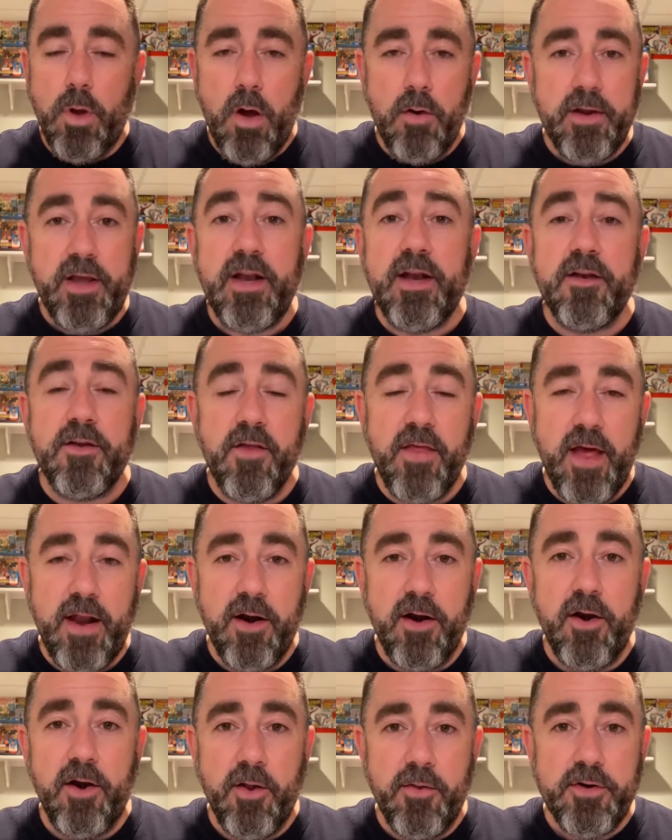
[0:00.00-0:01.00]
get into that
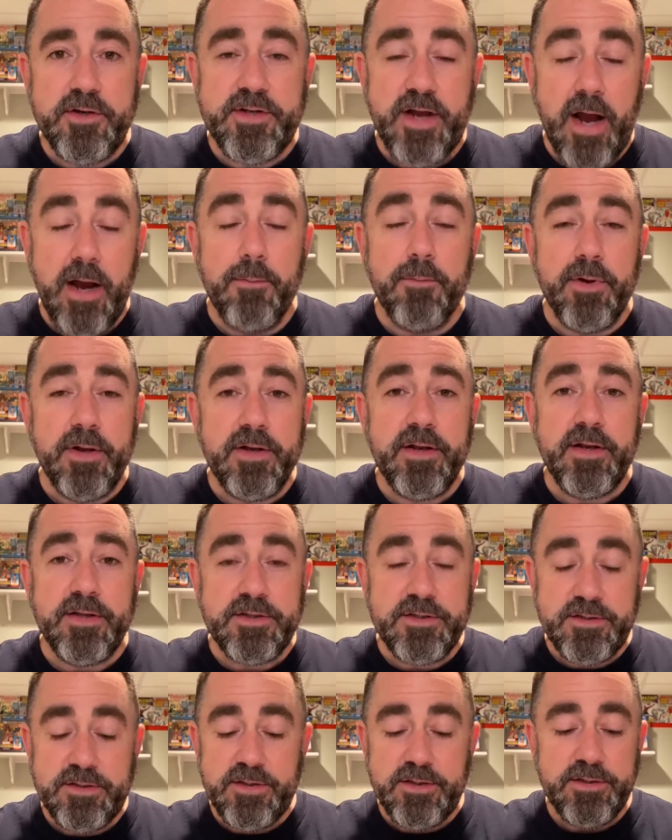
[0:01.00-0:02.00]
at another time. But
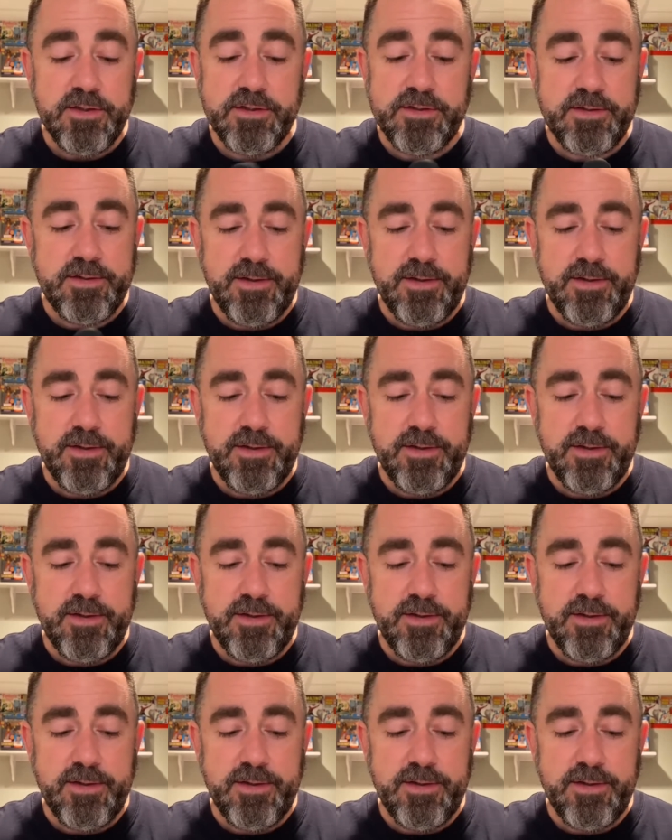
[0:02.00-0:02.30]
it's just,